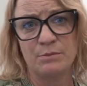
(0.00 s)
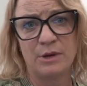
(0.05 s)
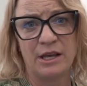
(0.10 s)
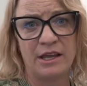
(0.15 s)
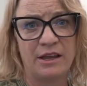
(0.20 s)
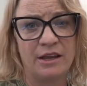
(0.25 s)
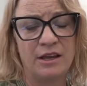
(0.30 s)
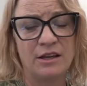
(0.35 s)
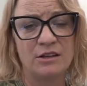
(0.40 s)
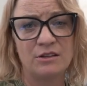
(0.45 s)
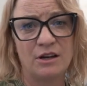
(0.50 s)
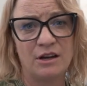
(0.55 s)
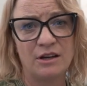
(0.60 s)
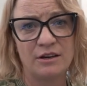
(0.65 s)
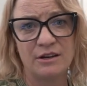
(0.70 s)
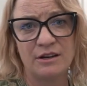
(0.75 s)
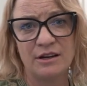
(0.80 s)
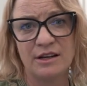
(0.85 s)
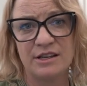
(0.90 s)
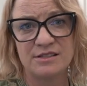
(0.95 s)
My
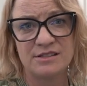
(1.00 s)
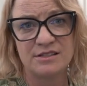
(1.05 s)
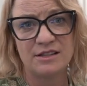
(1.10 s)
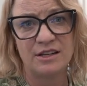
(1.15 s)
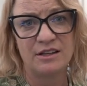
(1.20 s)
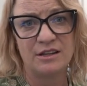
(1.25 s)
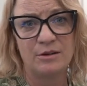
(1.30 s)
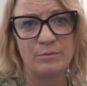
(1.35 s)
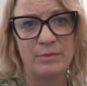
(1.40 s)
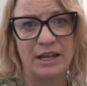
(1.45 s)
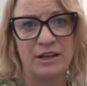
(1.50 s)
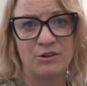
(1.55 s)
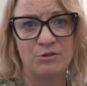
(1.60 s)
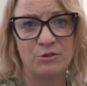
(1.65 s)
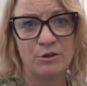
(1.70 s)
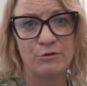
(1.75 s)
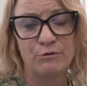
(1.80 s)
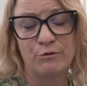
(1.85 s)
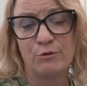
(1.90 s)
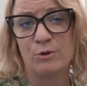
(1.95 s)
daughter has studied
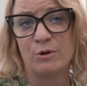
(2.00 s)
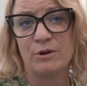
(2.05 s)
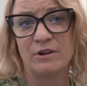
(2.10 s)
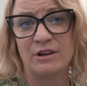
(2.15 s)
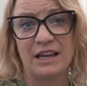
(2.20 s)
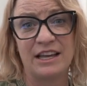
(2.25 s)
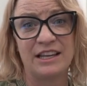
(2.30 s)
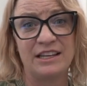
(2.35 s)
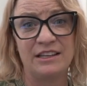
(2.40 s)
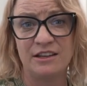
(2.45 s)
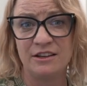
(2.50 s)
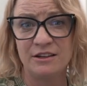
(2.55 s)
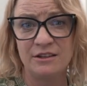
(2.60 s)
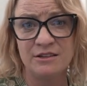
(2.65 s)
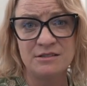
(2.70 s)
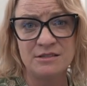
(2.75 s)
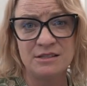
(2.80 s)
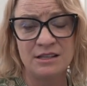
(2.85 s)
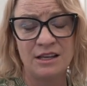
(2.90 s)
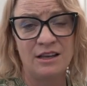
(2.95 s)
Mandarin for 9
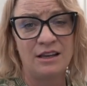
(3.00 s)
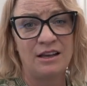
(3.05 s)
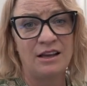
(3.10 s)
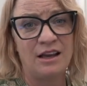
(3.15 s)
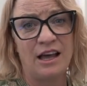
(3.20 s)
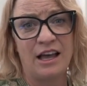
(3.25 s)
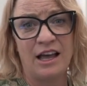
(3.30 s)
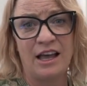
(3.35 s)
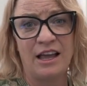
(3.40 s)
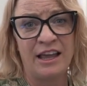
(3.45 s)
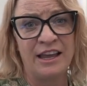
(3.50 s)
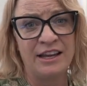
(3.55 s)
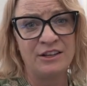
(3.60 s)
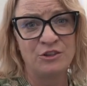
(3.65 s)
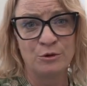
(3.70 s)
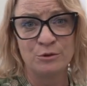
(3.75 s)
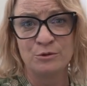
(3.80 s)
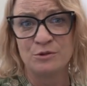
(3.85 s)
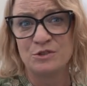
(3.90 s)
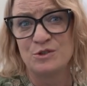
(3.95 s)
years. I
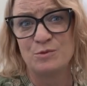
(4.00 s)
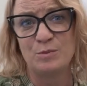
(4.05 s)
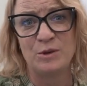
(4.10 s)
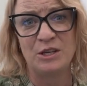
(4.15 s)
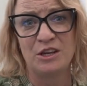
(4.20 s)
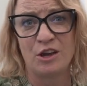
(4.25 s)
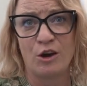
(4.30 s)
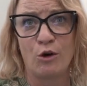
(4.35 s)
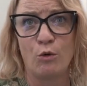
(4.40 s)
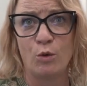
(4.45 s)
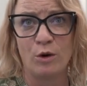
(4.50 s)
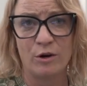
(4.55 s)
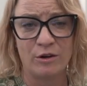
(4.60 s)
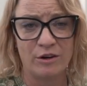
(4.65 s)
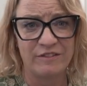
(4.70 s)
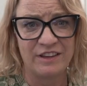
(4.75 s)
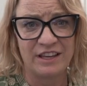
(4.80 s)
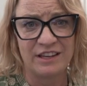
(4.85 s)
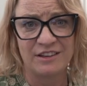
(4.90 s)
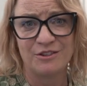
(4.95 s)
don't speak a word
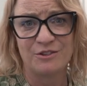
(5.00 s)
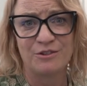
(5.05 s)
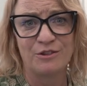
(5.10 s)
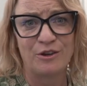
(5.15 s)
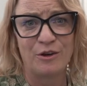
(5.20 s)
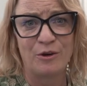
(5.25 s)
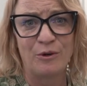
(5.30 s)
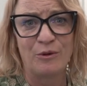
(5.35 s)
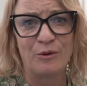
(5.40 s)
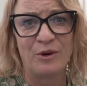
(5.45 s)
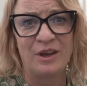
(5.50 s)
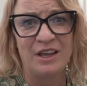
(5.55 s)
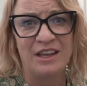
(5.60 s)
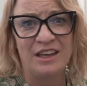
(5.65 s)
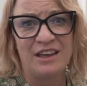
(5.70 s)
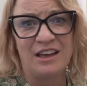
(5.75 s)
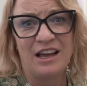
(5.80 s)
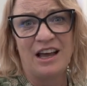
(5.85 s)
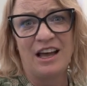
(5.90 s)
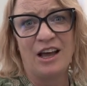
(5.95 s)
of it. So
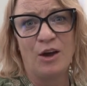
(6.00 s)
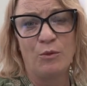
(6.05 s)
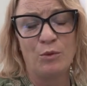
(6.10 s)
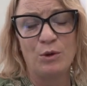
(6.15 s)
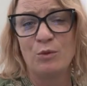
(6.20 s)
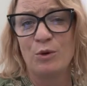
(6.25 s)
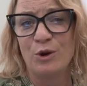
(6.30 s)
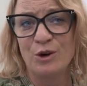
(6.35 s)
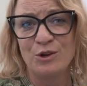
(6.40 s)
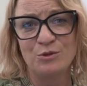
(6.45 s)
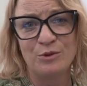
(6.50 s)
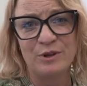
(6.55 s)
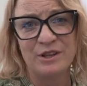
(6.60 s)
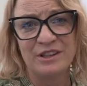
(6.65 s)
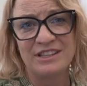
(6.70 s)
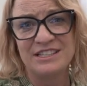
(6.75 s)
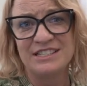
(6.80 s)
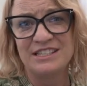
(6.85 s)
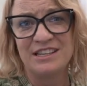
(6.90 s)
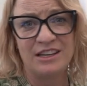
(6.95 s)
we worked
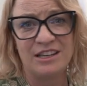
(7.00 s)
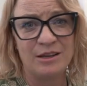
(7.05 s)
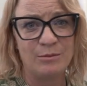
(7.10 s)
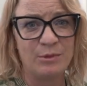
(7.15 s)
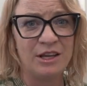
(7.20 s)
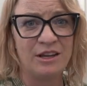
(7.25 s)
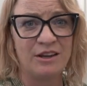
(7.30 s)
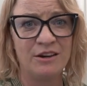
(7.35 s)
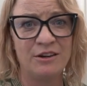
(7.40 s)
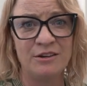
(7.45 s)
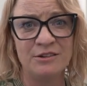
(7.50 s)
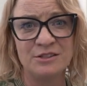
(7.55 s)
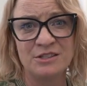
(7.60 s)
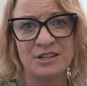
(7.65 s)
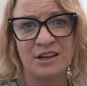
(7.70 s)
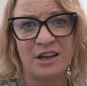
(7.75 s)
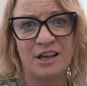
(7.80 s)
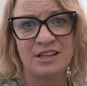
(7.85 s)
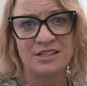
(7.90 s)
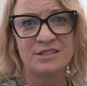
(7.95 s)
with the team here to
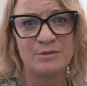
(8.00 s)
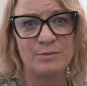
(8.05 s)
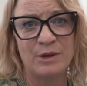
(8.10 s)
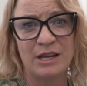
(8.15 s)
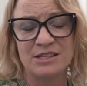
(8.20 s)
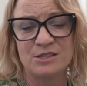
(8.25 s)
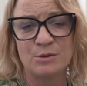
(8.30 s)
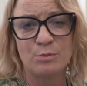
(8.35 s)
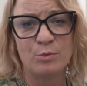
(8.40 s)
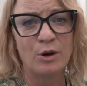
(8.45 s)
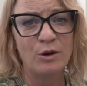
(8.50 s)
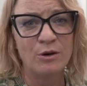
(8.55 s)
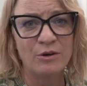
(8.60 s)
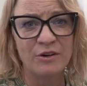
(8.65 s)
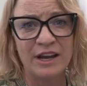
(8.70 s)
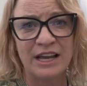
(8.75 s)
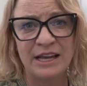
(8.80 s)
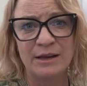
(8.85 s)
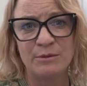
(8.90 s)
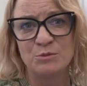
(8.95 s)
customize a
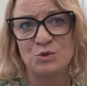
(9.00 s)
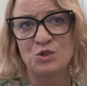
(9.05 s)
program.